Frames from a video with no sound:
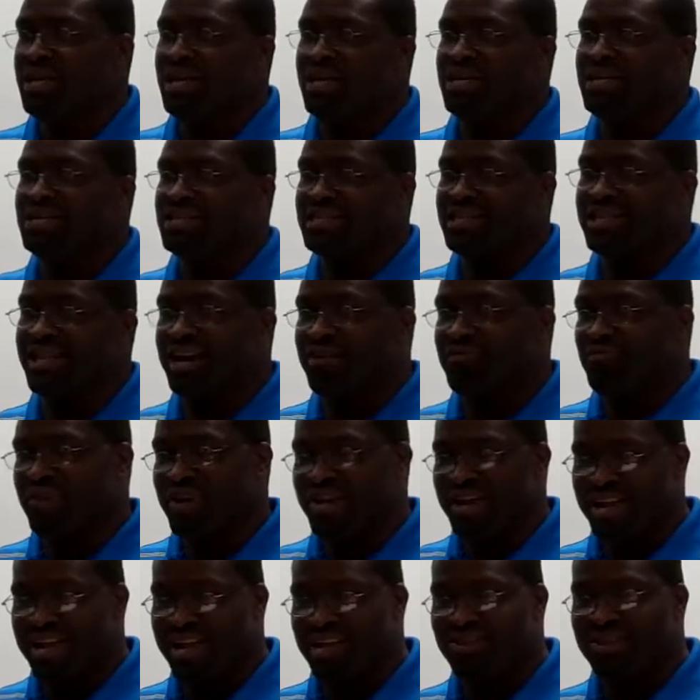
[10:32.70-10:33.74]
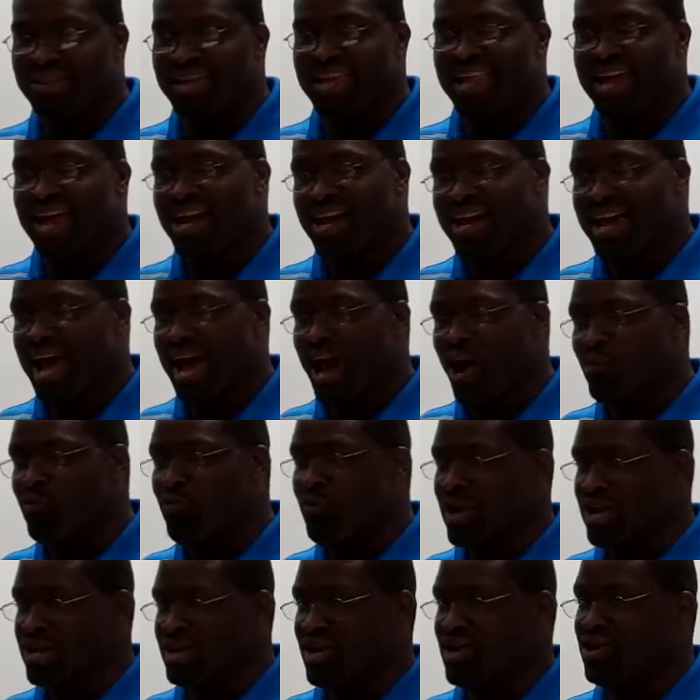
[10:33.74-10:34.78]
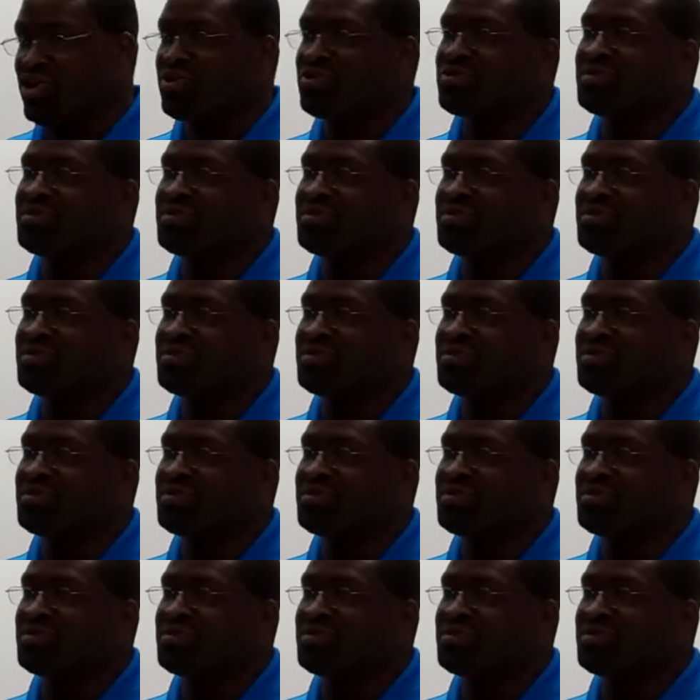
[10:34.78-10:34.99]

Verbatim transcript: until I figured out that I could outrun her.